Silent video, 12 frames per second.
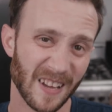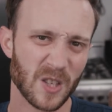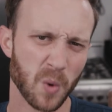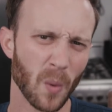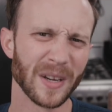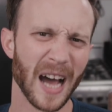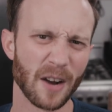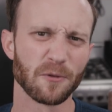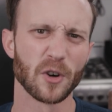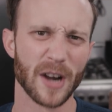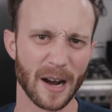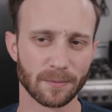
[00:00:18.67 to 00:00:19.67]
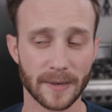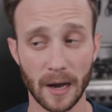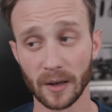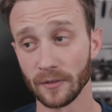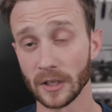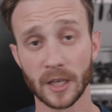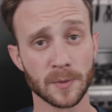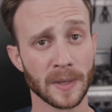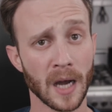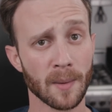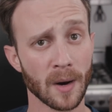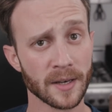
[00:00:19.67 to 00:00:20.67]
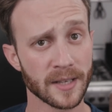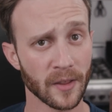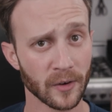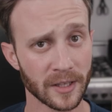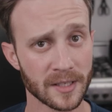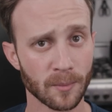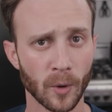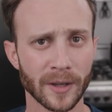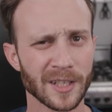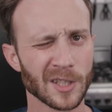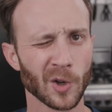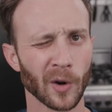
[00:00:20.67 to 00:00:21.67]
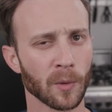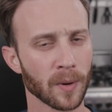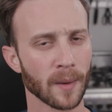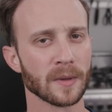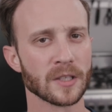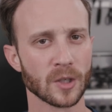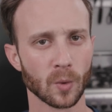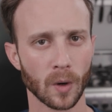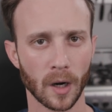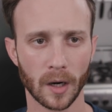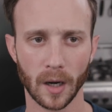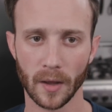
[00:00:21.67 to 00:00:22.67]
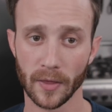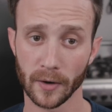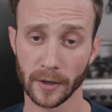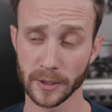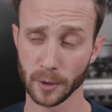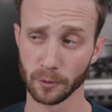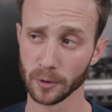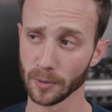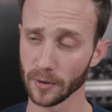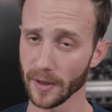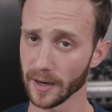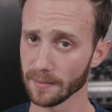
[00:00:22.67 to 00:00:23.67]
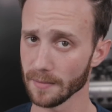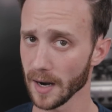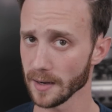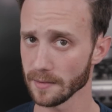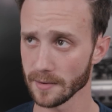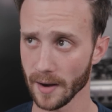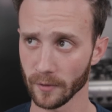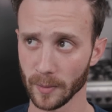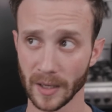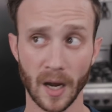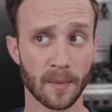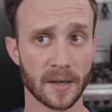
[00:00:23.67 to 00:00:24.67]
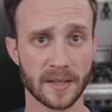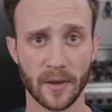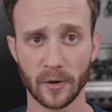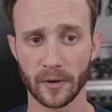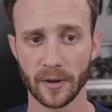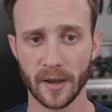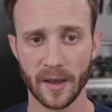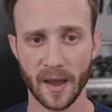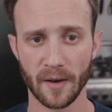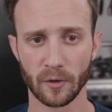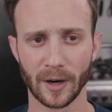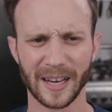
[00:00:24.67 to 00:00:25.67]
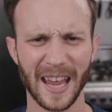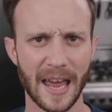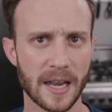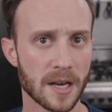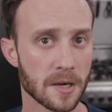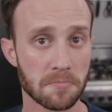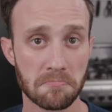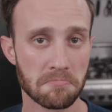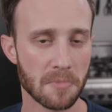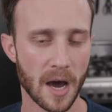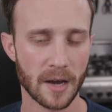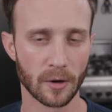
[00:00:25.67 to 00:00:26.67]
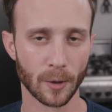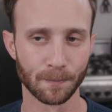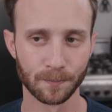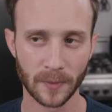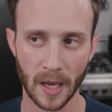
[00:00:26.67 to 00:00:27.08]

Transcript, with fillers: it's what we got for now. Now, if it does become untethered at some point, this tutorial will probably still work. There is a rumor that it might never become untethered ever again. I don't know.